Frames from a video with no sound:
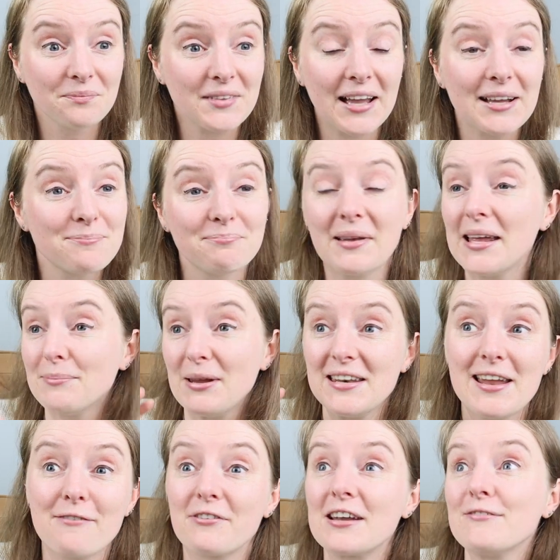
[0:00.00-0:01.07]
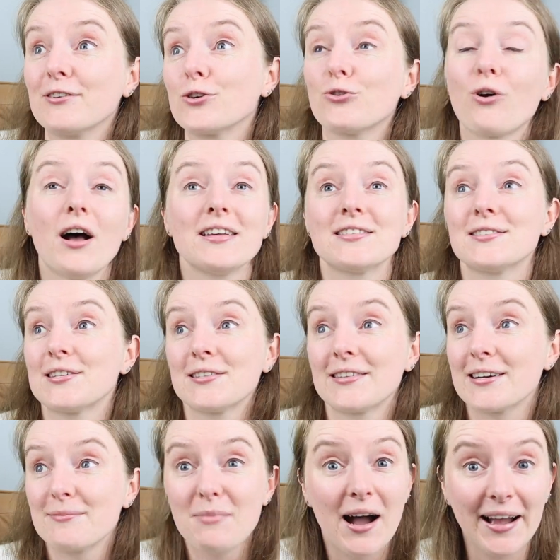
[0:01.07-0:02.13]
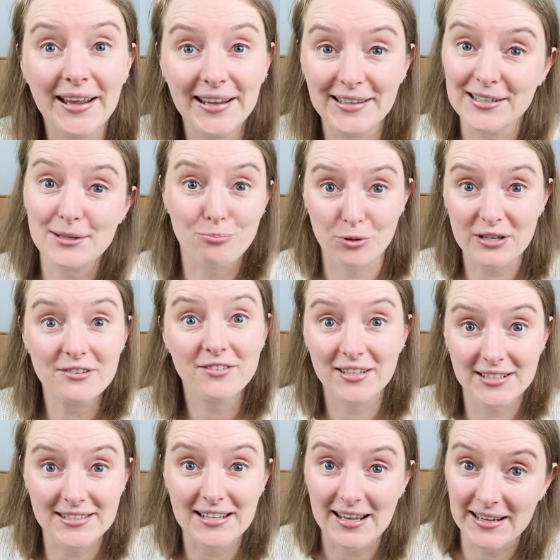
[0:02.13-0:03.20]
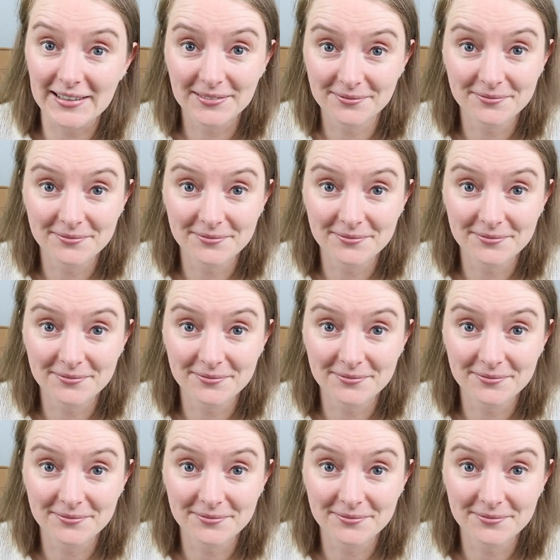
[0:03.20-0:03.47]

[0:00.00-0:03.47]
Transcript: had maybe never even crossed their mind previously.